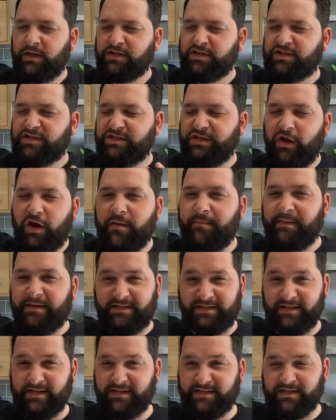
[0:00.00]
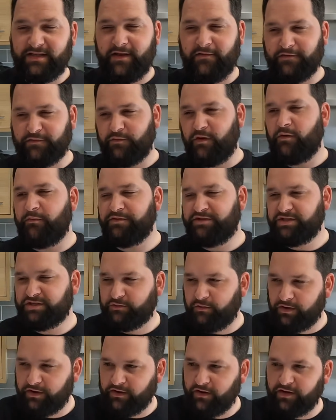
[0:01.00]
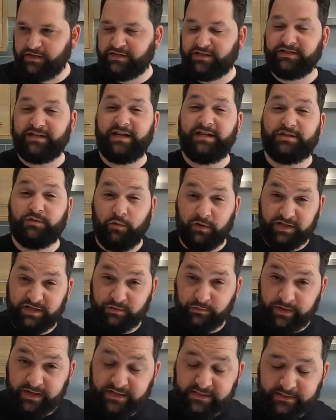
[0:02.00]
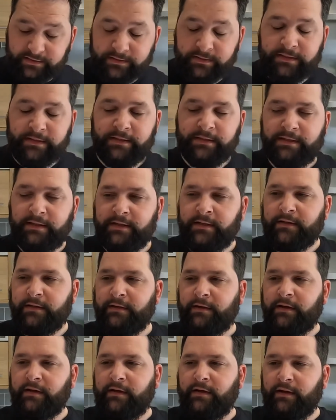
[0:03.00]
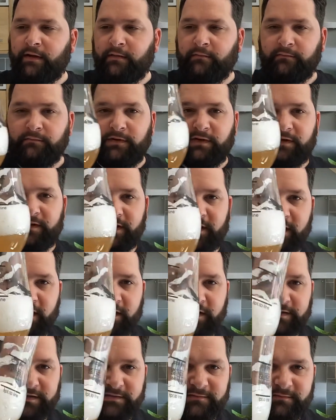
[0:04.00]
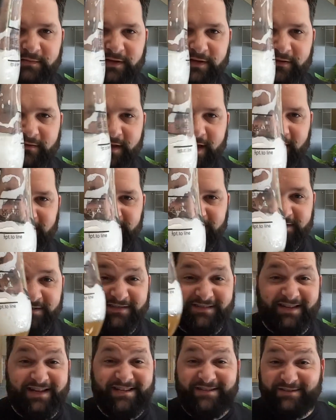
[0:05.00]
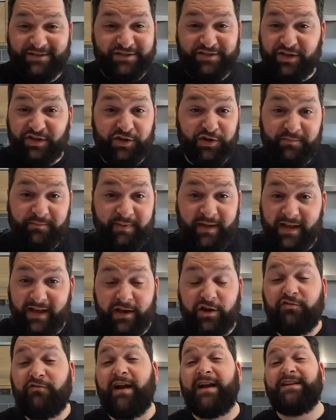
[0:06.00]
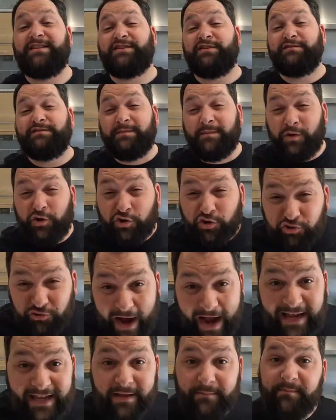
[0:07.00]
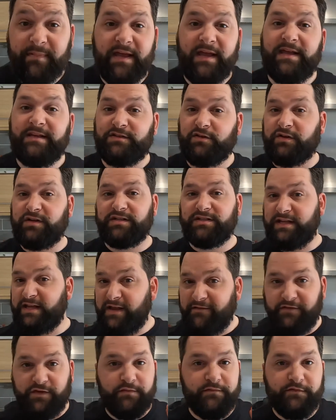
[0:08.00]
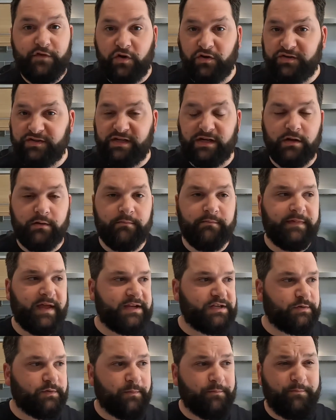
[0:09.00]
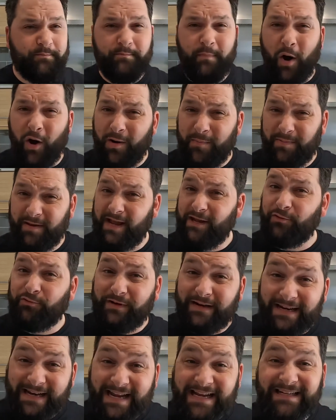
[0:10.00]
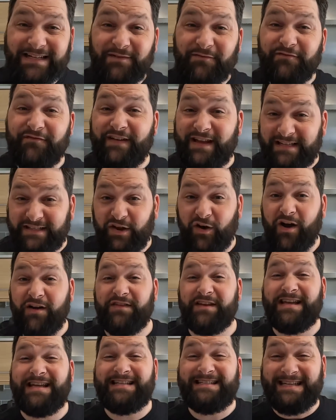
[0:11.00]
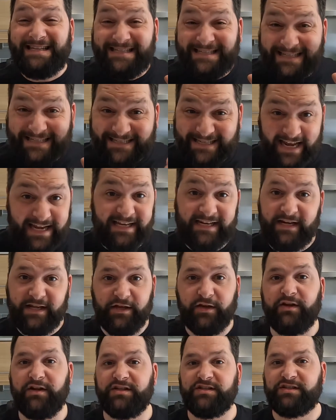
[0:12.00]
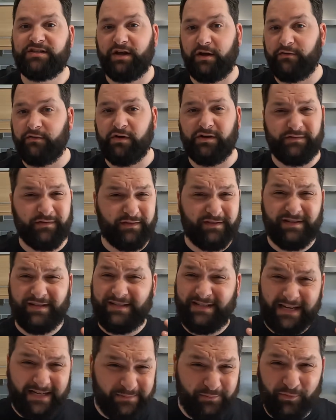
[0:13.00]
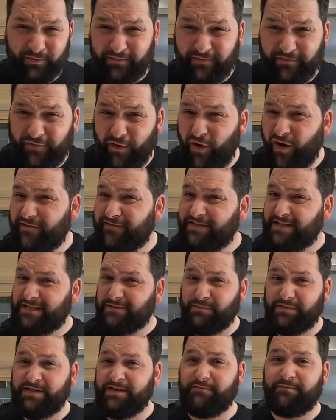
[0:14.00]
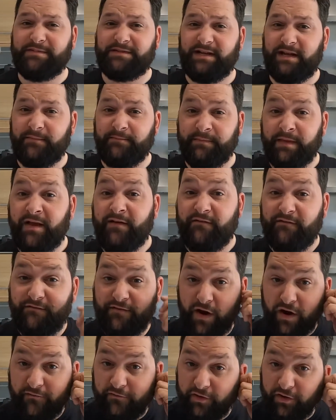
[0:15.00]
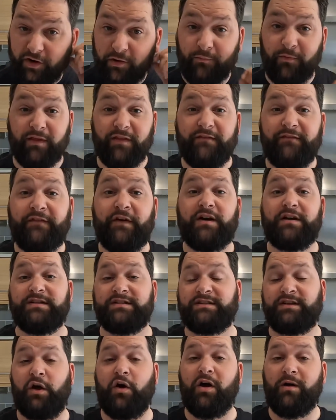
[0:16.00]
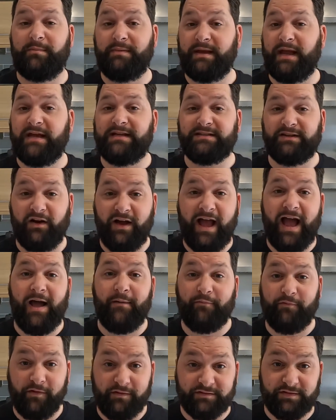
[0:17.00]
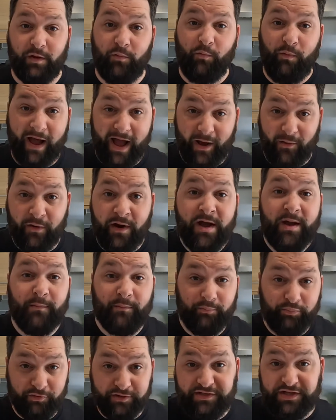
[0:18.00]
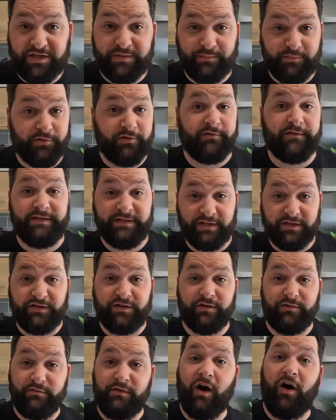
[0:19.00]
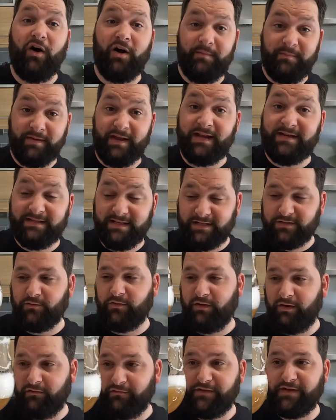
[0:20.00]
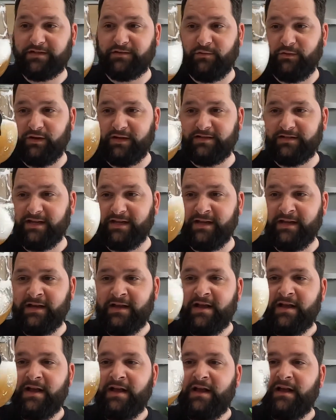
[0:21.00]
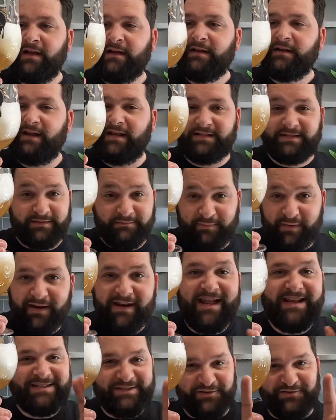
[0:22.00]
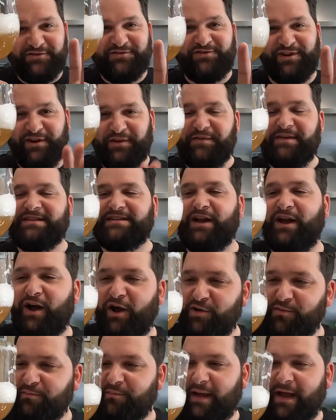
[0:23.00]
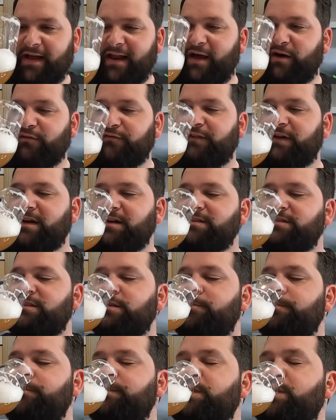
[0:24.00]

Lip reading: Slight bitterness in there as well, which is quite nice because it is quite sweet. Look at the glass. Look, it's just a good beer. Grain do some cracking beers. Honestly, if you've not seen them, they do an IPA called Lignum Vitae that is insanely good. It's so nice. 6.7%. Very, very good. One of the first IPAs I had where I was like, wow, British breweries can do IPAs of this quality. Let's concentrate on this Oat Pale Ale first.